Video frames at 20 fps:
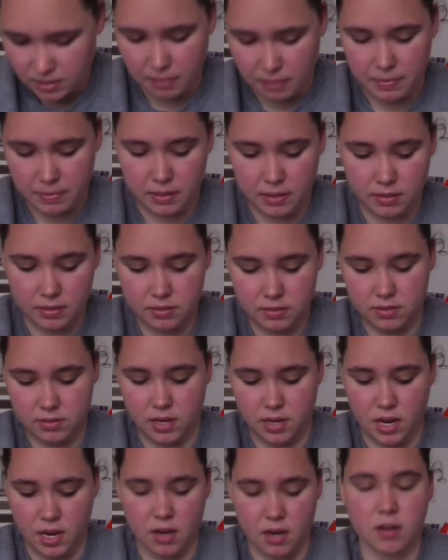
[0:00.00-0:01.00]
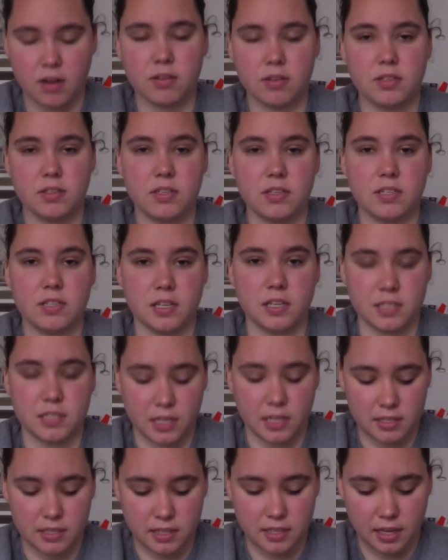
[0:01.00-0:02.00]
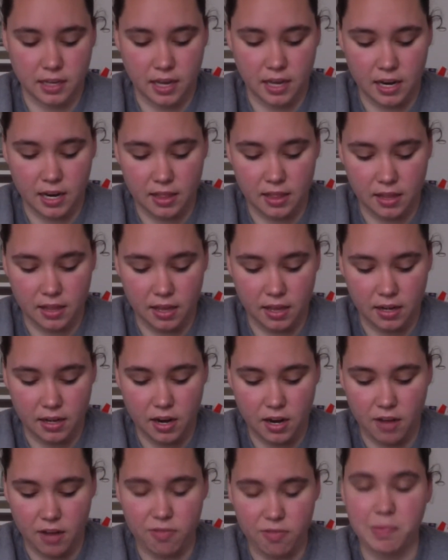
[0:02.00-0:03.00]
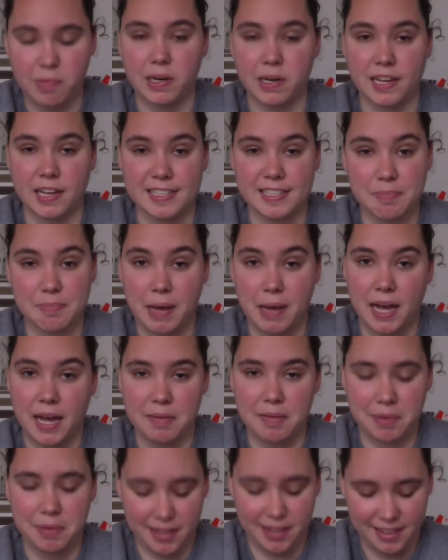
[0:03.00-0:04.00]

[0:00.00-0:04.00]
I mean, I don't know, it sounds like it's like anything not from India is bad.